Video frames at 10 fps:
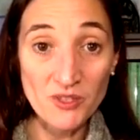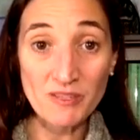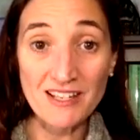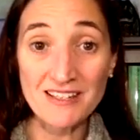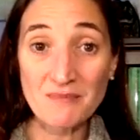
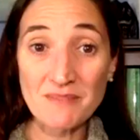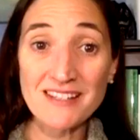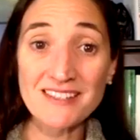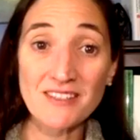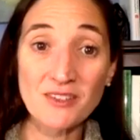because it
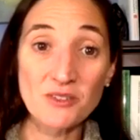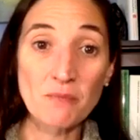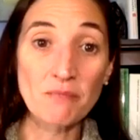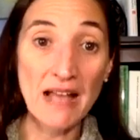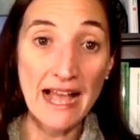means that there's a
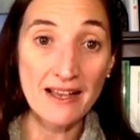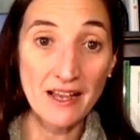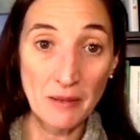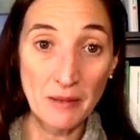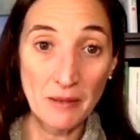backup